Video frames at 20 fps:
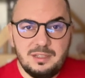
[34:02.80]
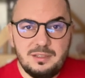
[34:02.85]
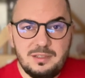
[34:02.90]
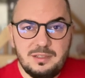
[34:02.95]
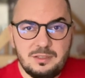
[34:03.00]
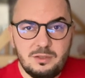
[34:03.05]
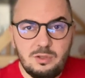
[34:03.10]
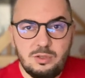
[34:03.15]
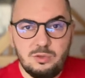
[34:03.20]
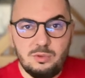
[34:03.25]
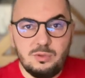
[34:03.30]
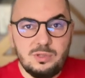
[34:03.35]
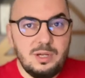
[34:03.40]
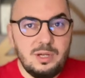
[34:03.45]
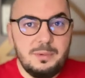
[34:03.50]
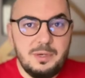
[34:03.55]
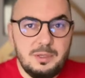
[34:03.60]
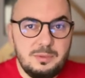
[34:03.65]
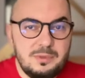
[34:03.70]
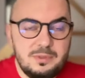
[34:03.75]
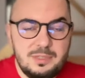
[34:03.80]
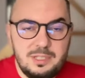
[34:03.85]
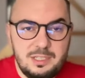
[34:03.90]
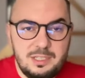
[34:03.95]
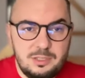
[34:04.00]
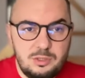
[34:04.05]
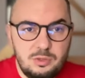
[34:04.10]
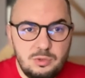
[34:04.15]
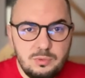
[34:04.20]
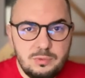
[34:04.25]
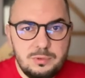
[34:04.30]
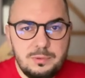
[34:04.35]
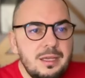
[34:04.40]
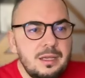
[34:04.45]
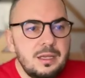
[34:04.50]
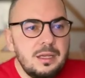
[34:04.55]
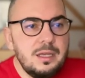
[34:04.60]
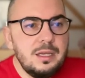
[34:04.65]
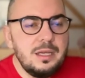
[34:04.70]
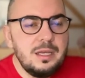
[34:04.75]
is going to come out really soon.
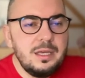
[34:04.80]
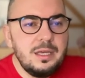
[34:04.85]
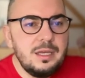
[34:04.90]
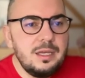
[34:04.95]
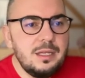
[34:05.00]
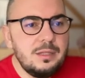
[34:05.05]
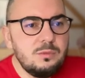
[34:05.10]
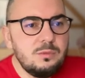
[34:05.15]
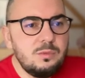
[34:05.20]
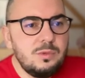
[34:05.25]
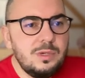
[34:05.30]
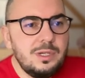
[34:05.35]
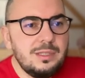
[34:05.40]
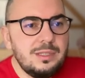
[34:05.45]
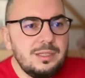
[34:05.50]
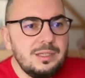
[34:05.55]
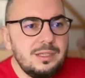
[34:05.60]
And what